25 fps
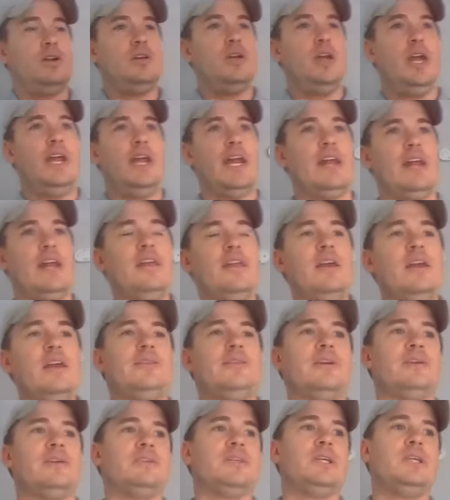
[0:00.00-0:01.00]
and I think
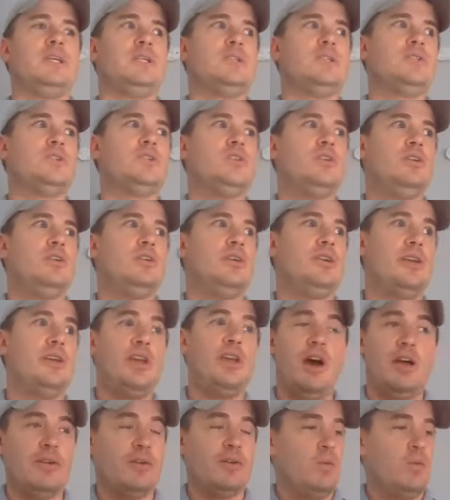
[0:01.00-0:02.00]
this is
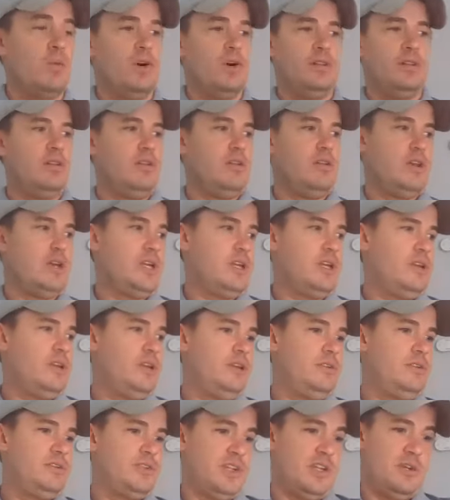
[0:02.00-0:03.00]
another one that
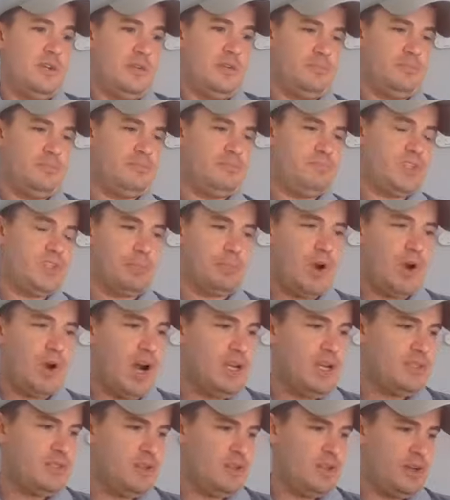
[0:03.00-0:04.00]
is going to
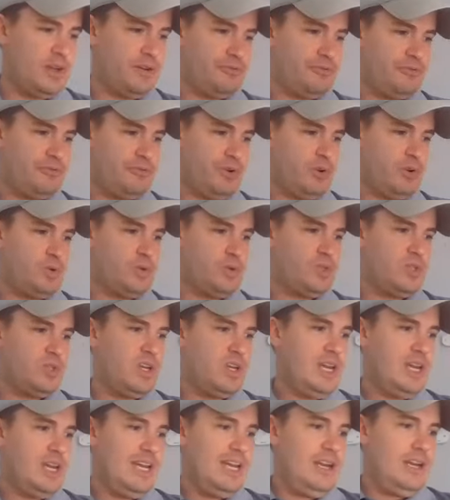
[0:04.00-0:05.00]
surprise a lot of folks.
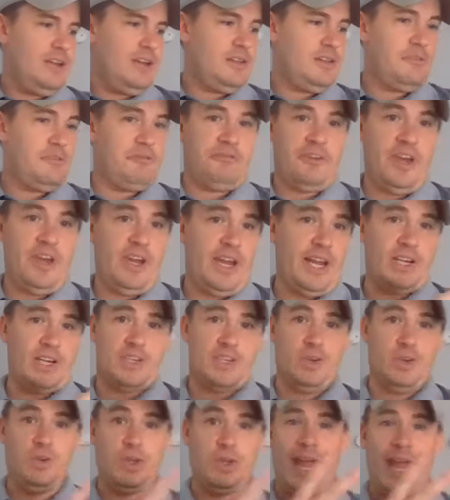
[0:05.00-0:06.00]
The Fed
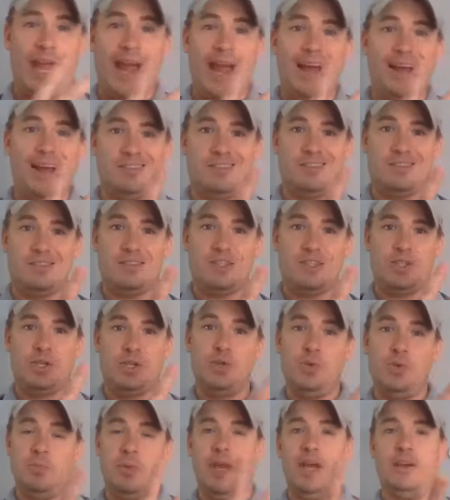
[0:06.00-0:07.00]
actually only has
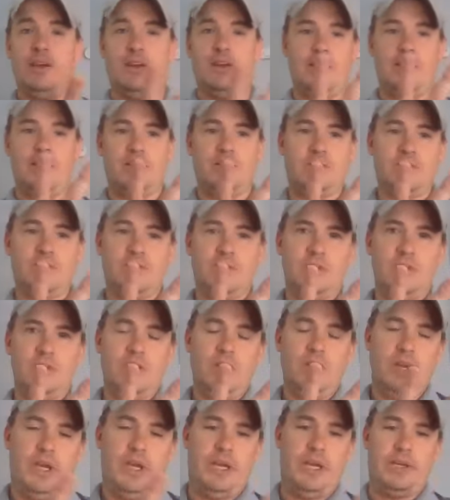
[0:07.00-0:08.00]
two mandates.
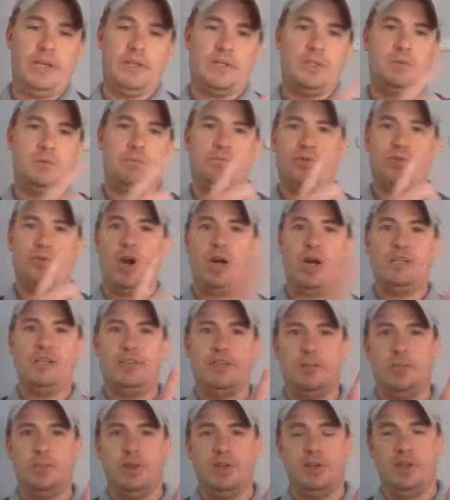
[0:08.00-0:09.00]
It's price
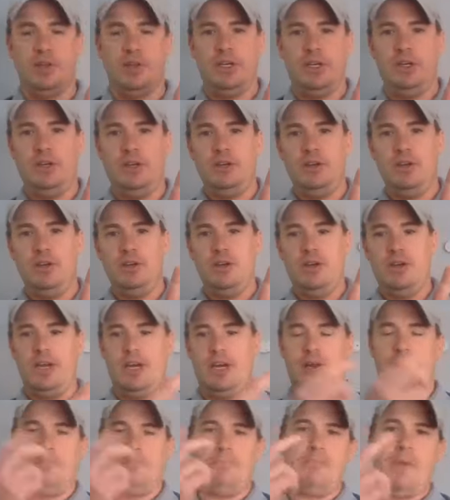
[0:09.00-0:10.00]
stability
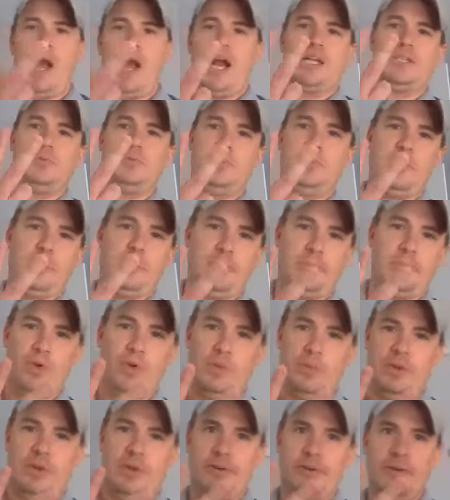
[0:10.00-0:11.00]
and maximum
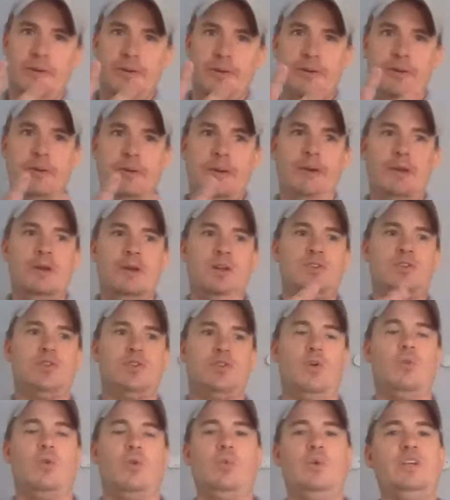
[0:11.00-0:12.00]
employment.
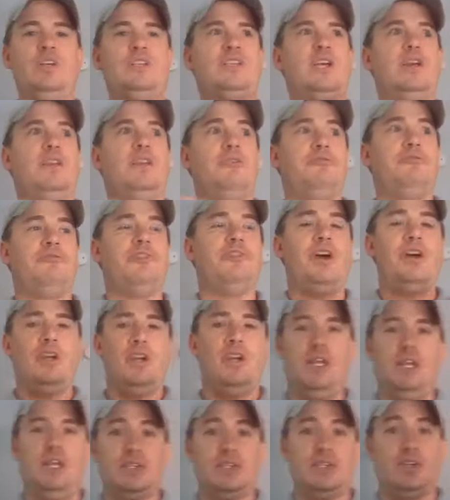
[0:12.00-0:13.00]
So when we say the Fed
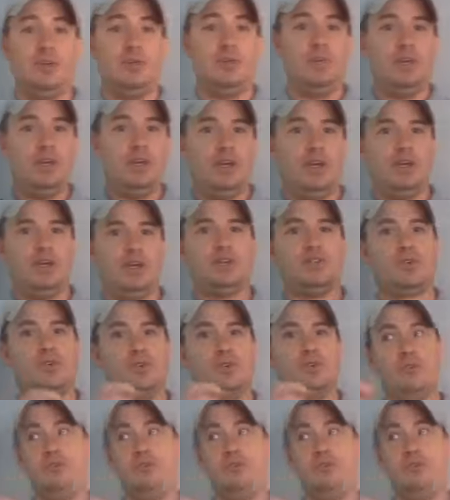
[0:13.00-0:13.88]
needs to do this or the